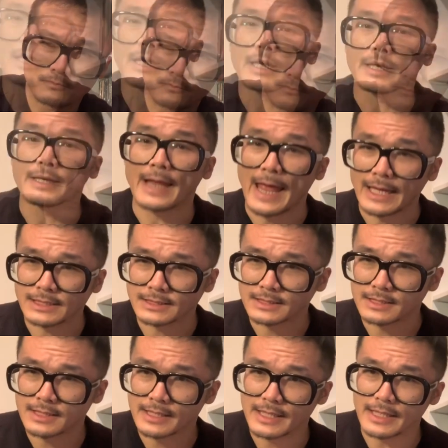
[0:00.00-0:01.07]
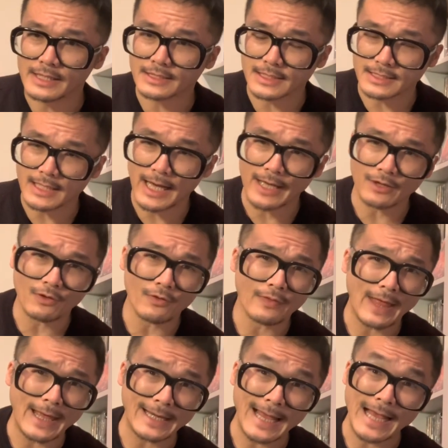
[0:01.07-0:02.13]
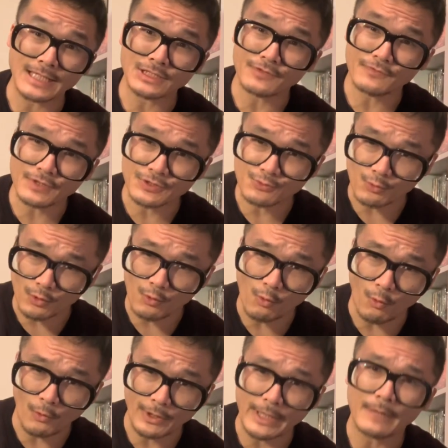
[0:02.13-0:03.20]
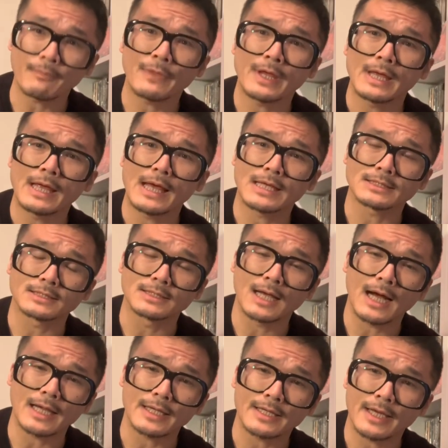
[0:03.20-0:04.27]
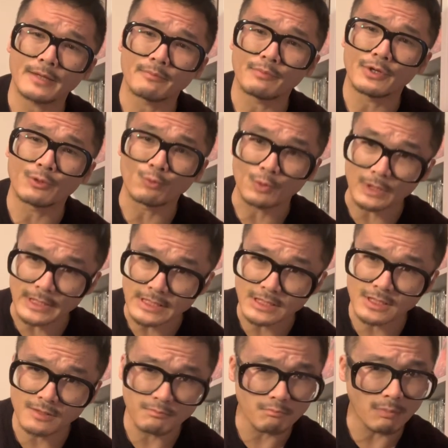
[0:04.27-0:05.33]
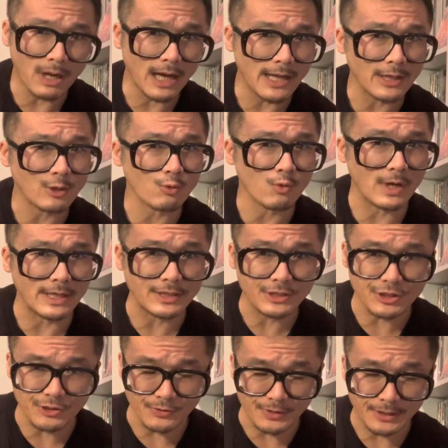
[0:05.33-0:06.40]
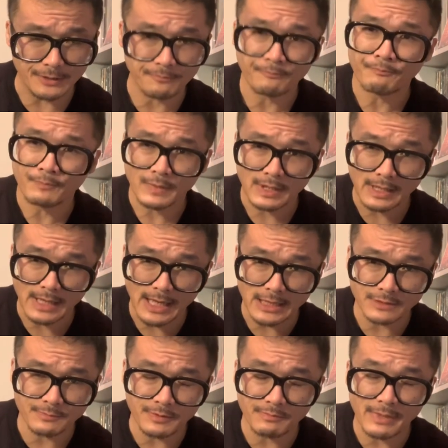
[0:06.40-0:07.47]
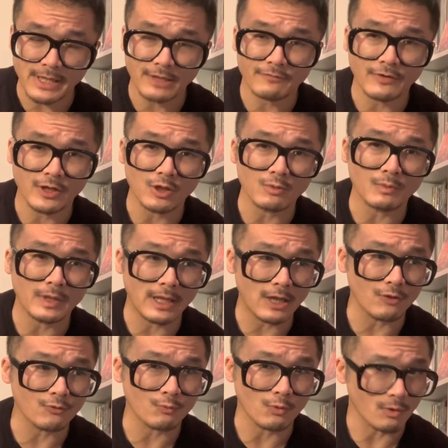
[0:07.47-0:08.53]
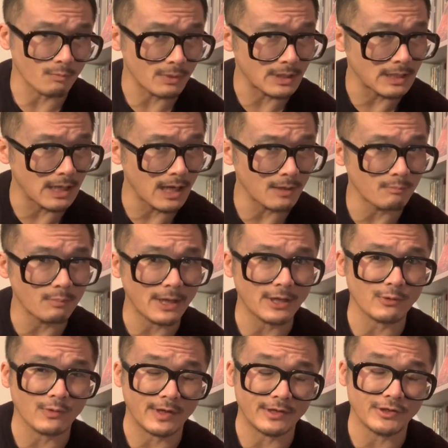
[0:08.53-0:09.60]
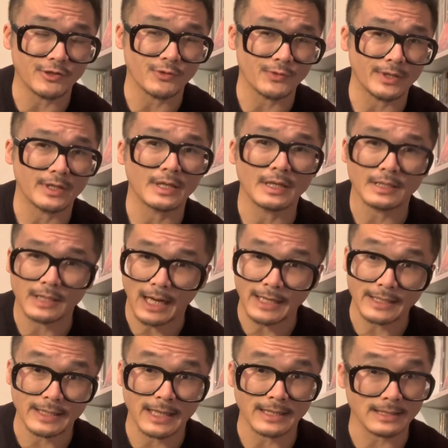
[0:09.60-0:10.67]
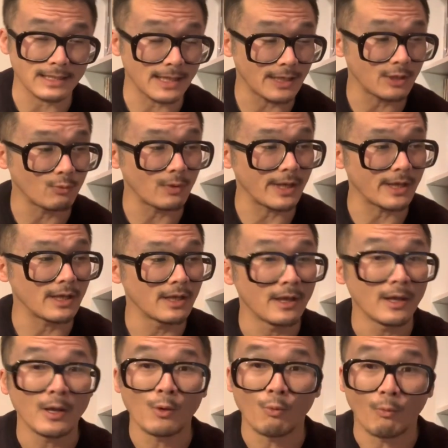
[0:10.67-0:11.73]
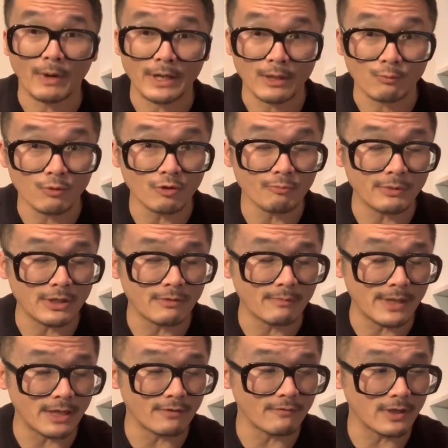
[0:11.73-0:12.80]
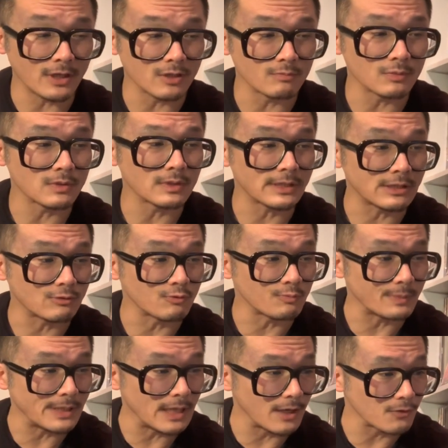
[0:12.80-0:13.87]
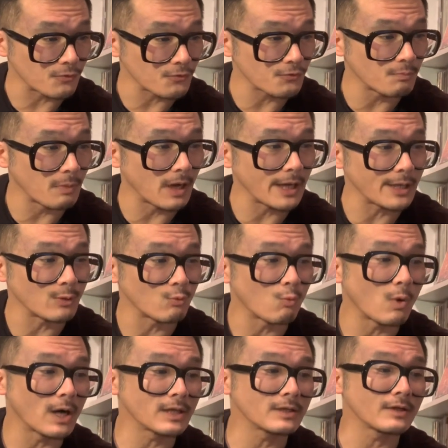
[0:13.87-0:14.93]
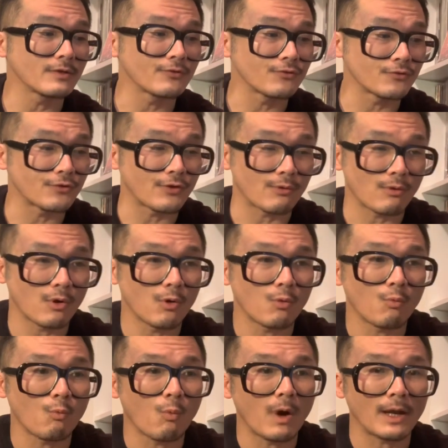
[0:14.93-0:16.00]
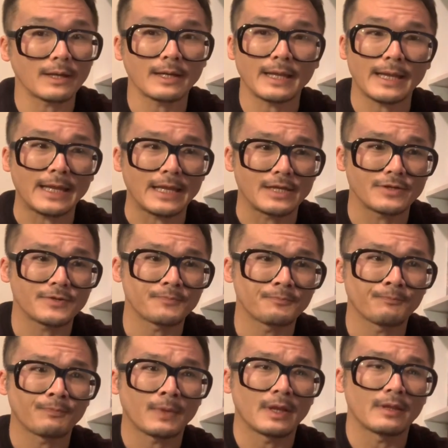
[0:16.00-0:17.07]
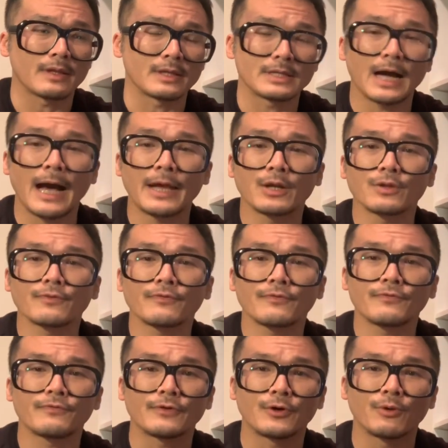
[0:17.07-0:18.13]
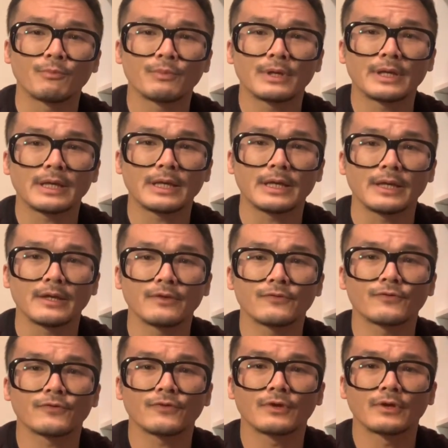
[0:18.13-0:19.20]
Next is a title that, as of this recording, has not yet been released by Criterion. It has been made available elsewhere, but not by Criterion. Not yet, anyway. When it will be made available, it will be under spine 1018. The title of the film is